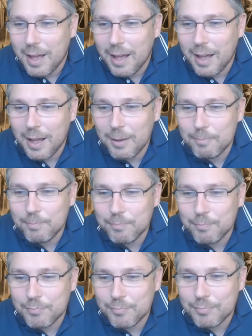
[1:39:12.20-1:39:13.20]
Um,
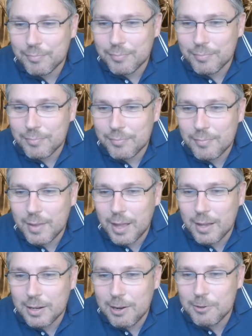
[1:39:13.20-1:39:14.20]

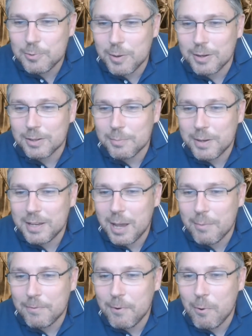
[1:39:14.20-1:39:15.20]
Cloaked one, picking up
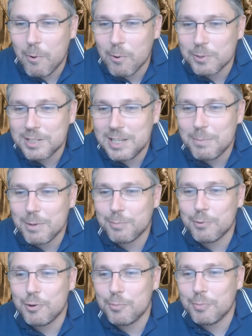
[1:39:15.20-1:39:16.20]
for C
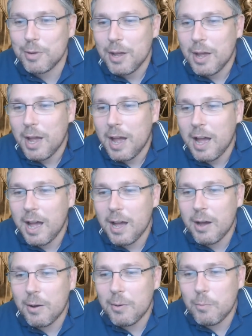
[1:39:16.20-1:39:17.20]
McRoom.
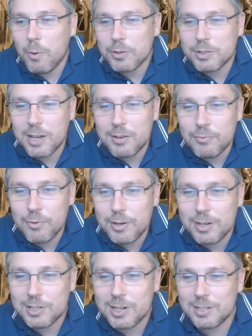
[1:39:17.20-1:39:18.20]
Uh, what can
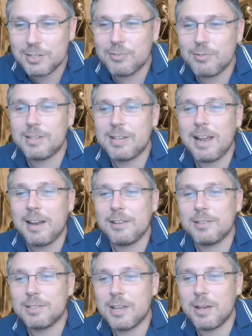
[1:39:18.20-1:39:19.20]
Rhoynish history tell
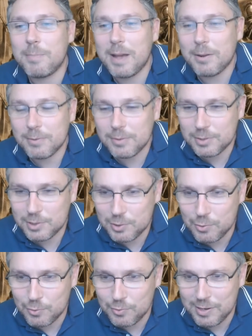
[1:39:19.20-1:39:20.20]
us about the
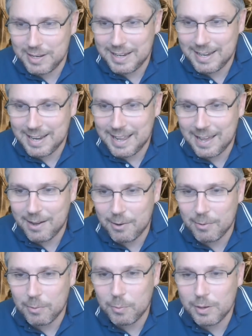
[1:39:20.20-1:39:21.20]
story
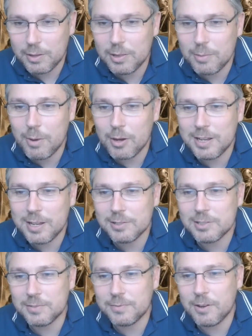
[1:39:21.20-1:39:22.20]
now? Will the Martell
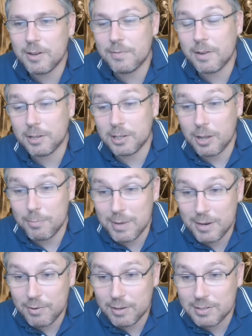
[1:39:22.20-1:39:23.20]
survive like
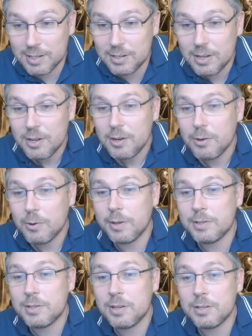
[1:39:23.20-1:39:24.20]
Nymeria did, or
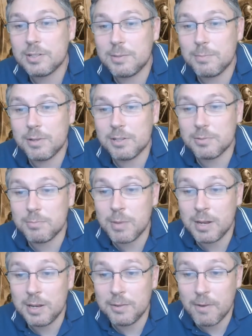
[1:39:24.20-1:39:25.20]
is her symbolism
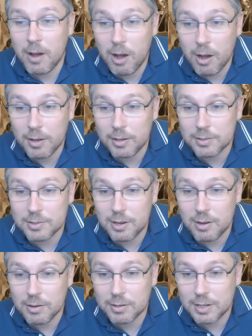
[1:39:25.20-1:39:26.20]
mainly for Arya's
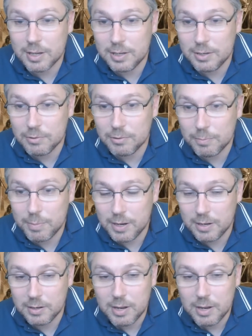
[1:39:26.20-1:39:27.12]
arc, in your opinion?